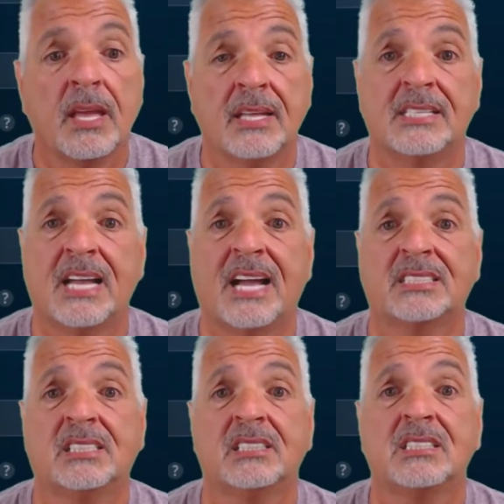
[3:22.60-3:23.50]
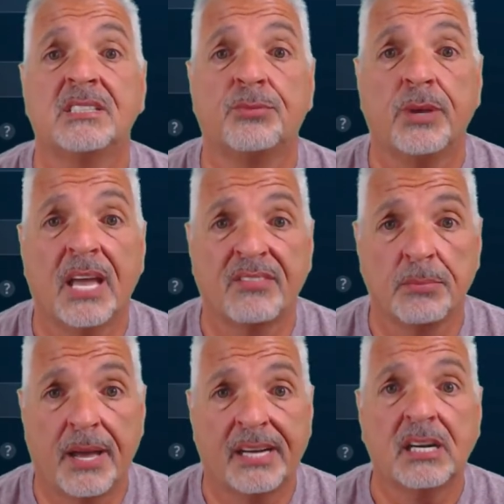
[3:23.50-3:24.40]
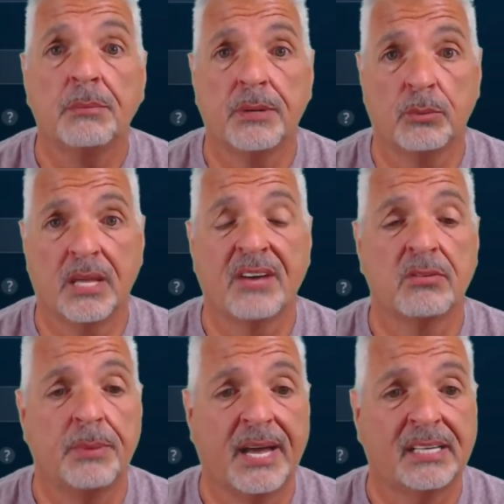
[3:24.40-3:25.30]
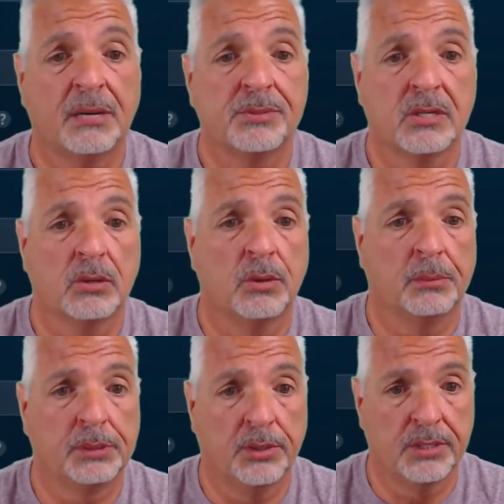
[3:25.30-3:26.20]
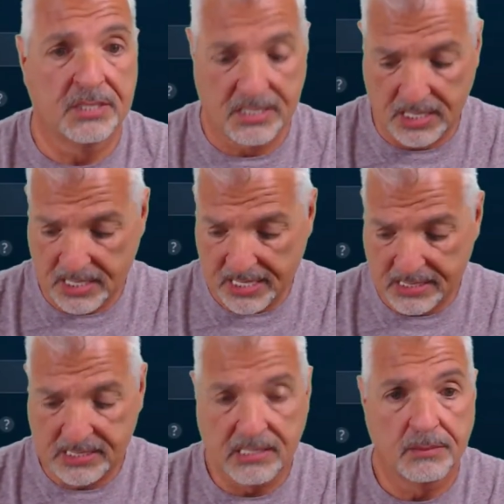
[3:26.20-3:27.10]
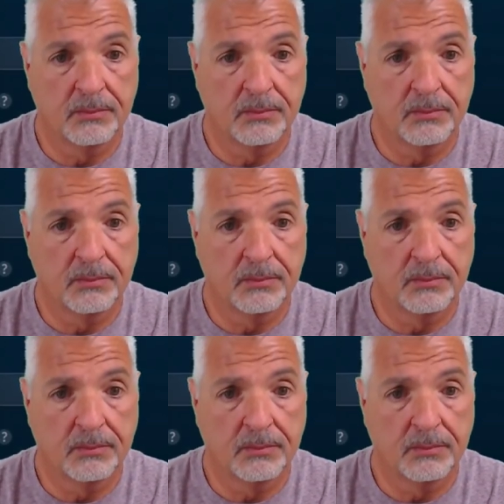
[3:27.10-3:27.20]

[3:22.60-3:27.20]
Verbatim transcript: It's asking us if we have a backup, and we have a backup, so I'm going to say yes.